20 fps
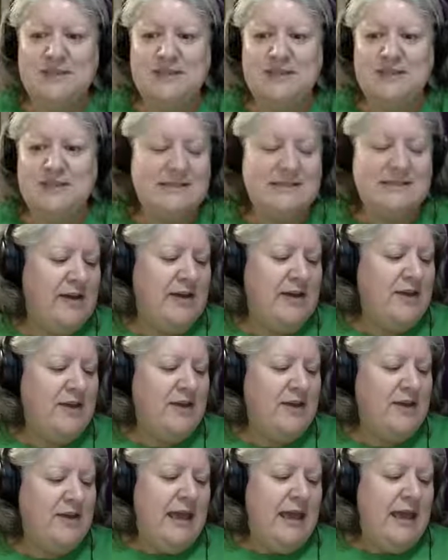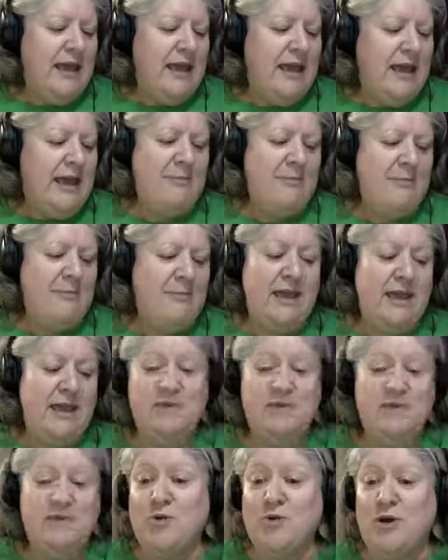and stuff. He came back, gave me
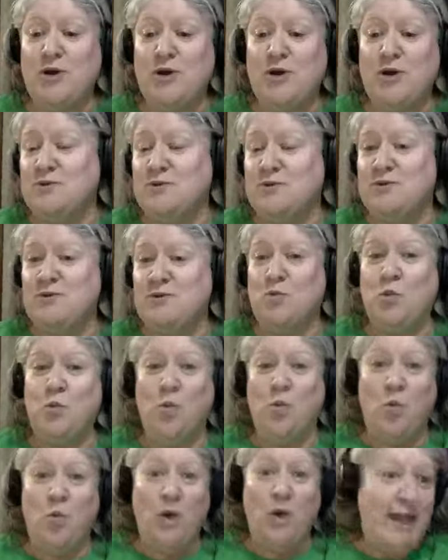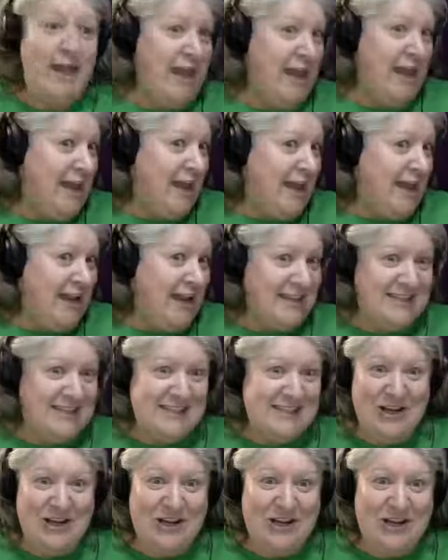the price, which was way less
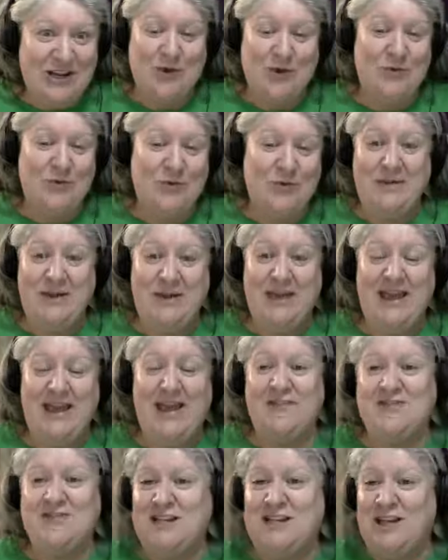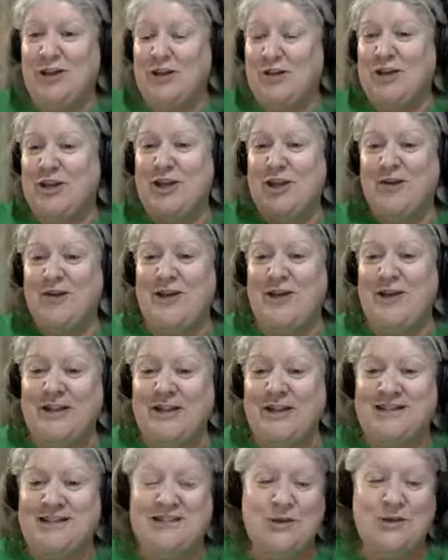than I thought it would be after looking around
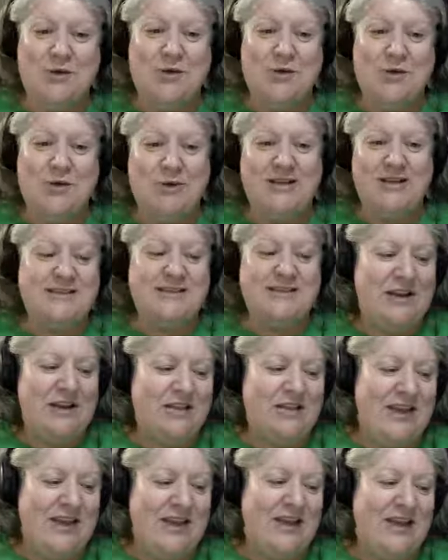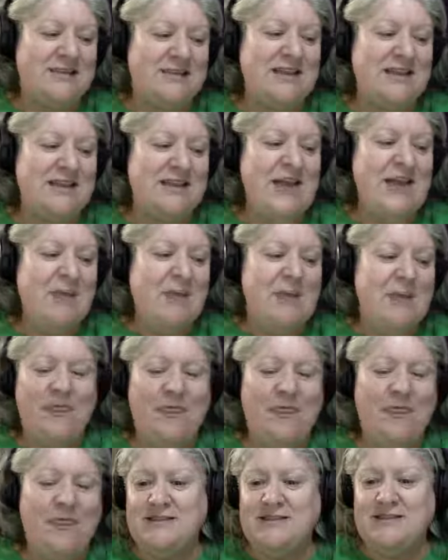and seeing all the pricing and everything else. But
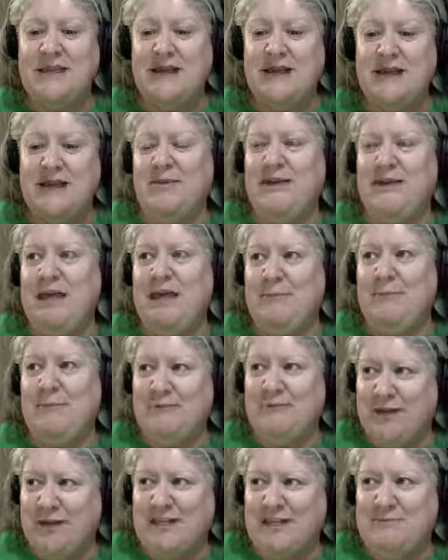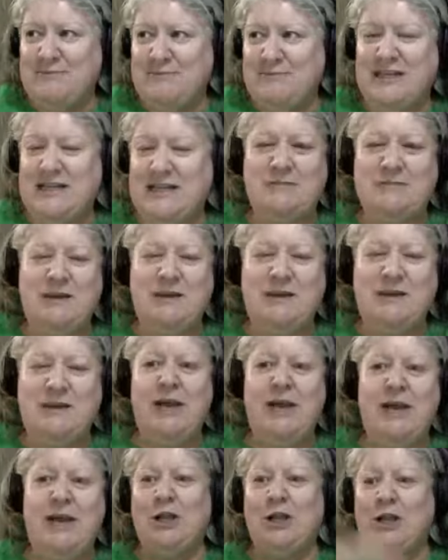this company had been recommended to me
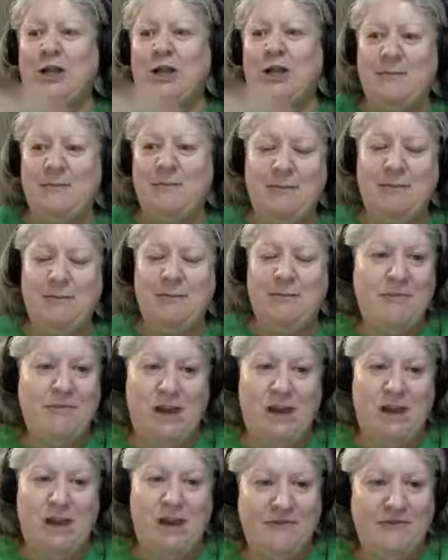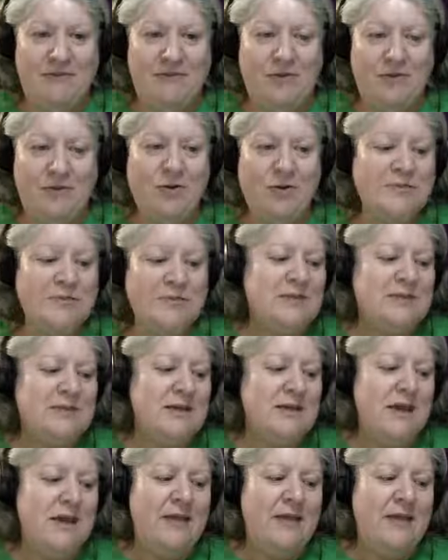by a lot of people in my RV groups
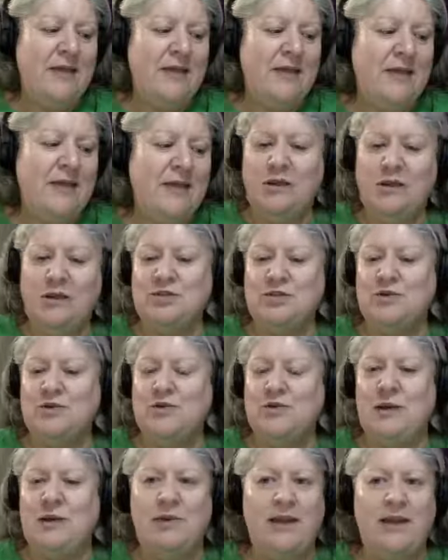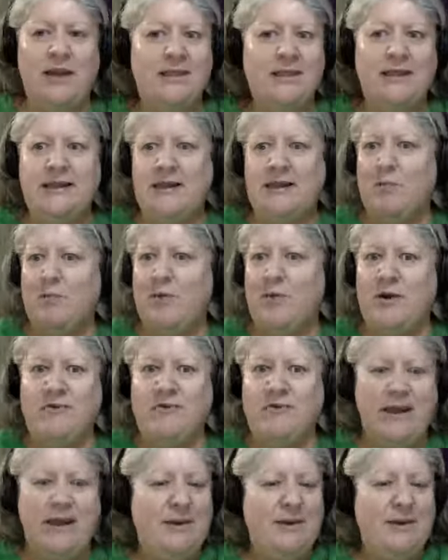that I belong to. They were like the number one
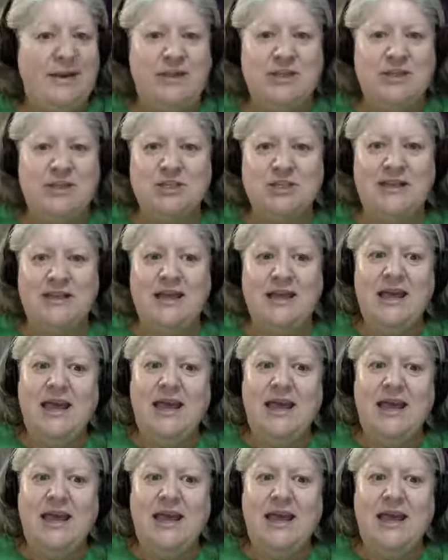recommendation.